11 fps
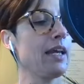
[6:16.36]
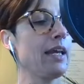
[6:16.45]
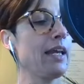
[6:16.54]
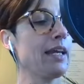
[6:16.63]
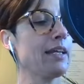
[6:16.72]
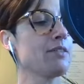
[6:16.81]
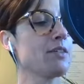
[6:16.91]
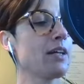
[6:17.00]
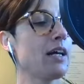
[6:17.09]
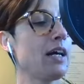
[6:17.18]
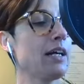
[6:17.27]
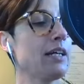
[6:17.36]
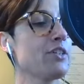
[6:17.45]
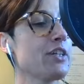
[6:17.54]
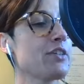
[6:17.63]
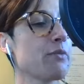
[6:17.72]
and i
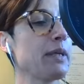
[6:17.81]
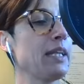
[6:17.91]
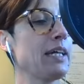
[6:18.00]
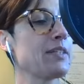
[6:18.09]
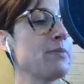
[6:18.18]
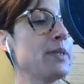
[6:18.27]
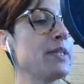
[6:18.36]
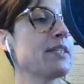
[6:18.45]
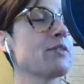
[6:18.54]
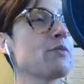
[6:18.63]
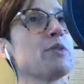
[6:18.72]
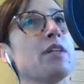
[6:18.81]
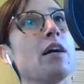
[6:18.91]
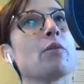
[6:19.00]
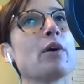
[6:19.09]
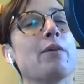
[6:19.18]
just realized business was
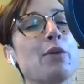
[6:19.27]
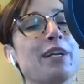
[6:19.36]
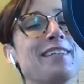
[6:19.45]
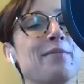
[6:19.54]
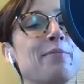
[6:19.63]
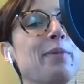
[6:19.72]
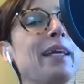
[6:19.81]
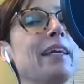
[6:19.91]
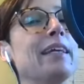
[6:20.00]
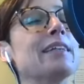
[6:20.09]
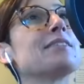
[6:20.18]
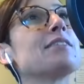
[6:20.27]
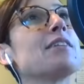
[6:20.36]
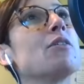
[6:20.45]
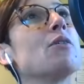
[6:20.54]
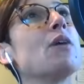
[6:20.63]
not where i wanted to be mm
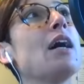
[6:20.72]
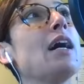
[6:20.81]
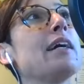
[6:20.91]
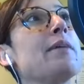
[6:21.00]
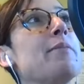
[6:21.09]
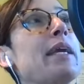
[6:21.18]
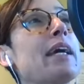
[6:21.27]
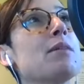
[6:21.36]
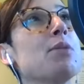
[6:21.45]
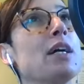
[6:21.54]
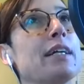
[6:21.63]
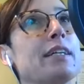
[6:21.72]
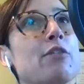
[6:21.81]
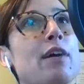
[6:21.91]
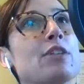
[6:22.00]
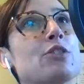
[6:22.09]
so i began applying to
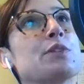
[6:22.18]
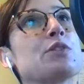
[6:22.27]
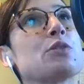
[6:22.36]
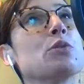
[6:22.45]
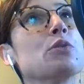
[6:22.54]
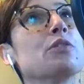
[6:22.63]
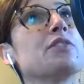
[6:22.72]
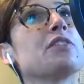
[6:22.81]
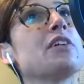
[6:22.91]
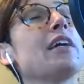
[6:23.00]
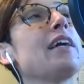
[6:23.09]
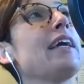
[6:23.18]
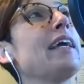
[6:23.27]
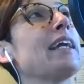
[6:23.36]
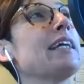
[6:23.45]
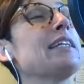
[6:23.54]
graduate schools
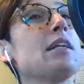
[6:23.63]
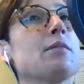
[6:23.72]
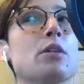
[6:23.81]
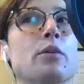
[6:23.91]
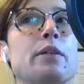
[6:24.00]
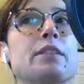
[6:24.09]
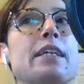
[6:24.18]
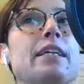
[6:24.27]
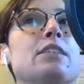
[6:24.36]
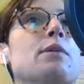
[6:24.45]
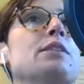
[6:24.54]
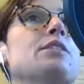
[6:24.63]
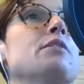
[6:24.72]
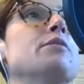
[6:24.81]
and i ended up going to case western